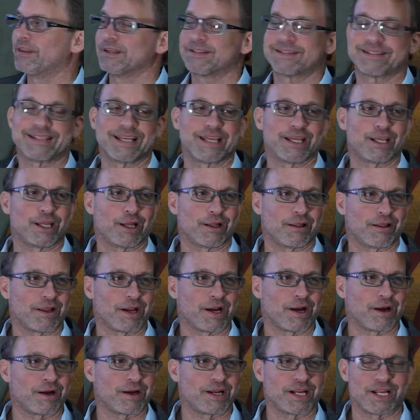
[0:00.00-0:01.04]

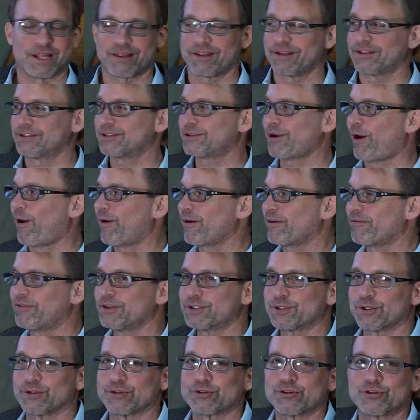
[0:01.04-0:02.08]
singularity, this
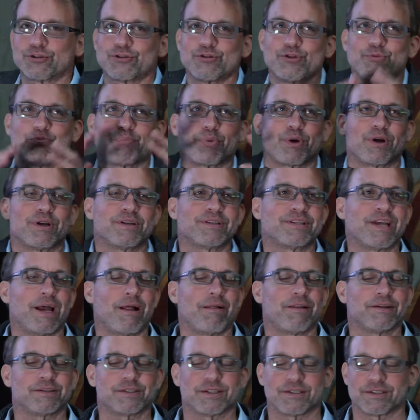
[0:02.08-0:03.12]
artificial
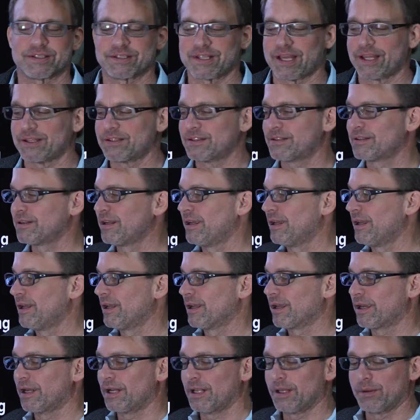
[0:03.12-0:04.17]
superintelligence that's
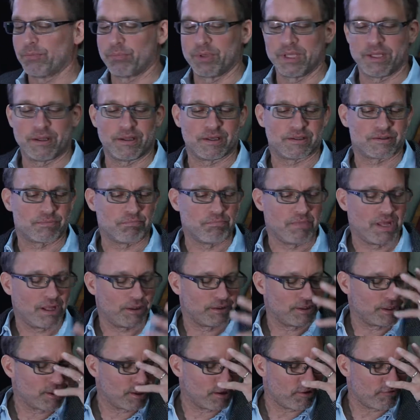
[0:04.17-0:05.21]
going to be this
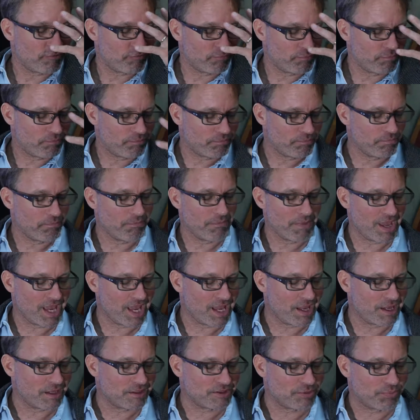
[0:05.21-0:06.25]
melding of
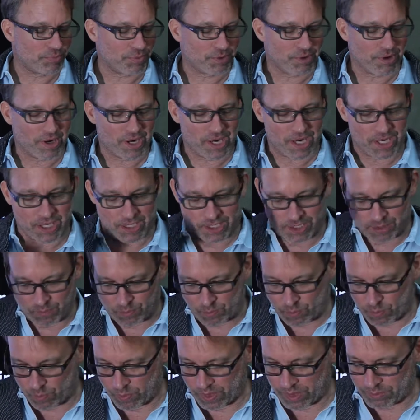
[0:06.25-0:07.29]
man's brain
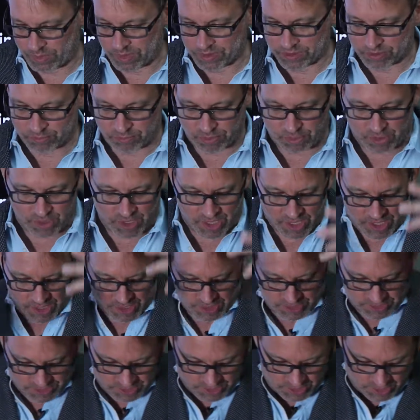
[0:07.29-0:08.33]
and women's
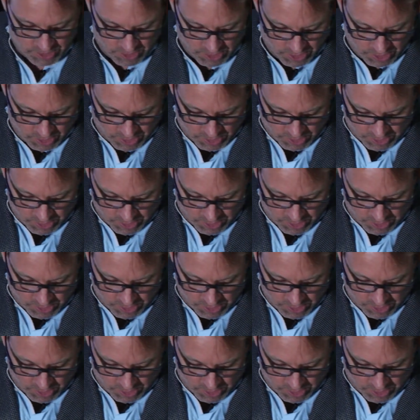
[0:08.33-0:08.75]
brains and